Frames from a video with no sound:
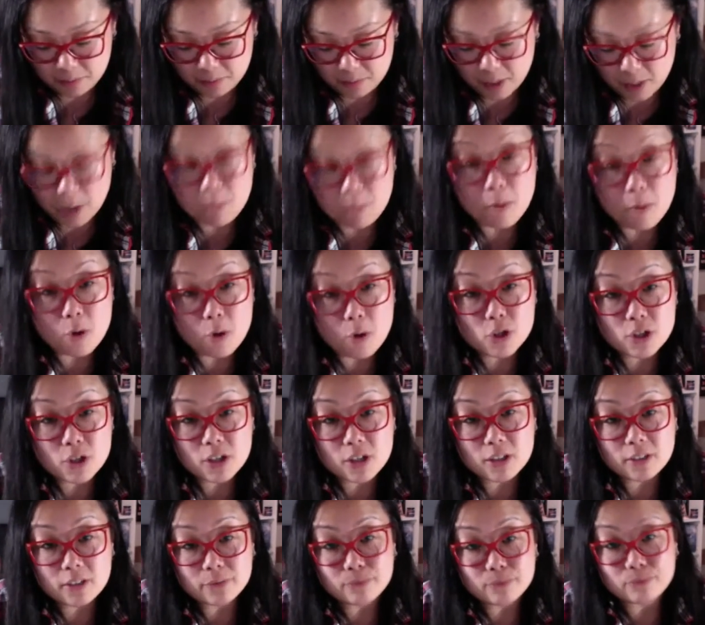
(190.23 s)

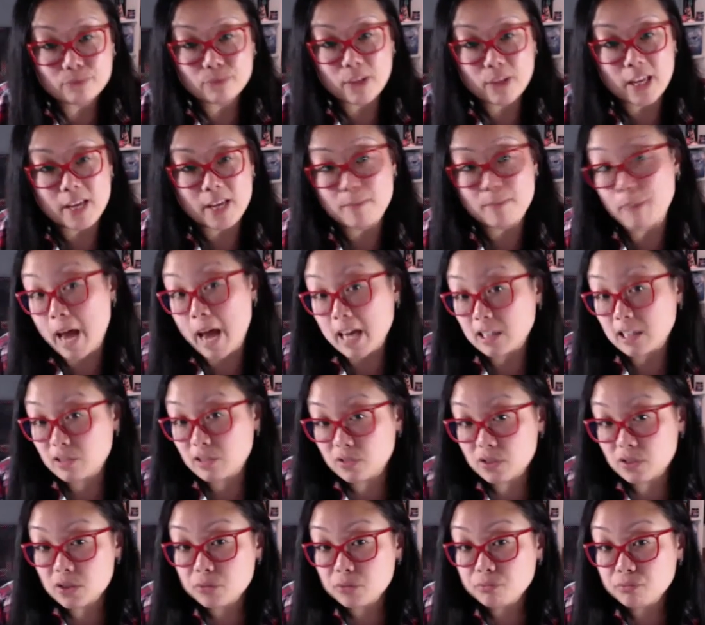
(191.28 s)
emotional,
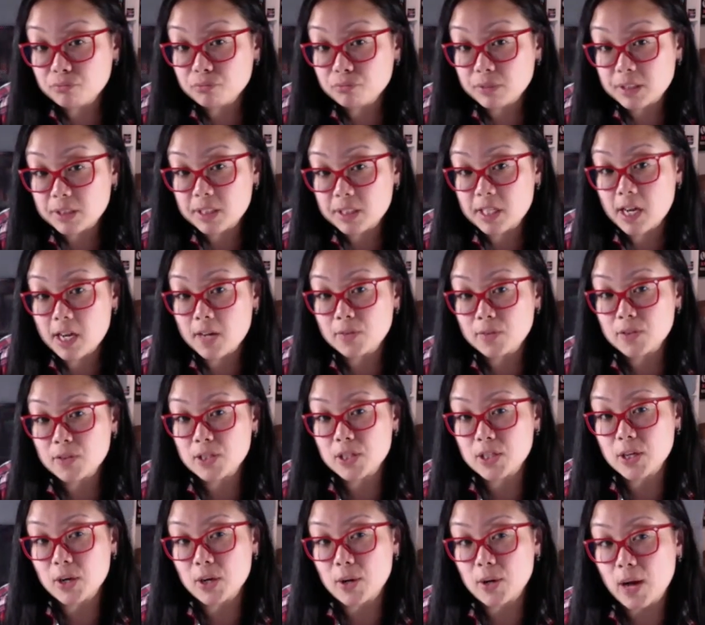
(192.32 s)
impactful, and stuff.
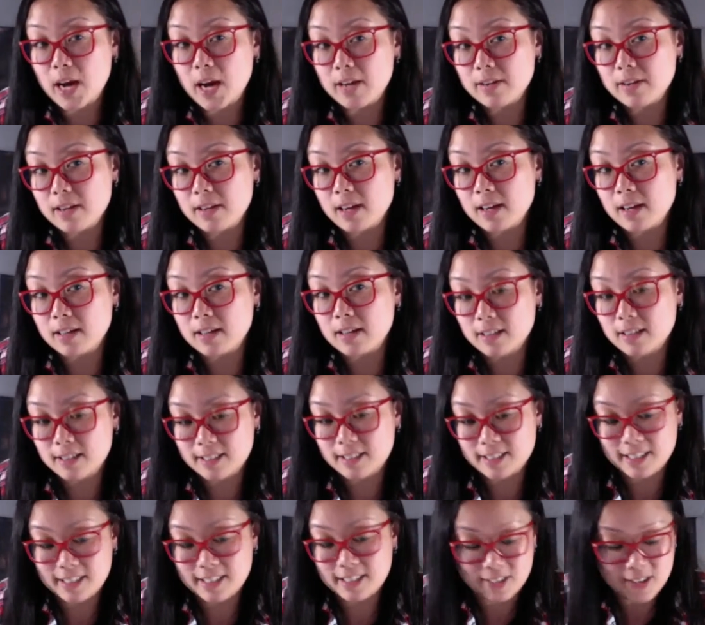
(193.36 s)
So I thought,
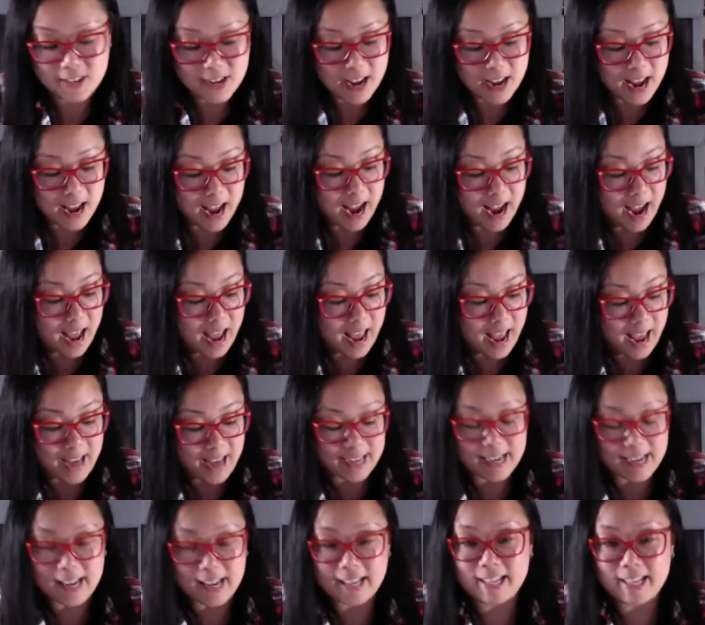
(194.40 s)
so I
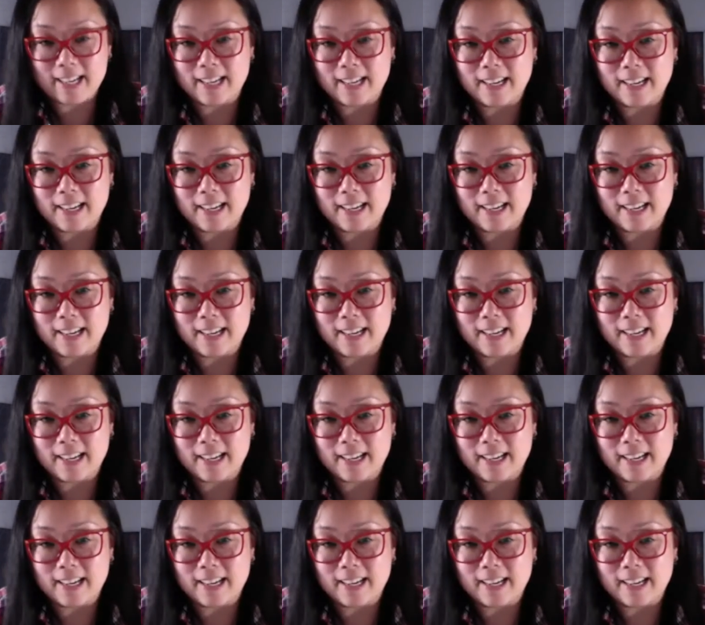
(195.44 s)
had like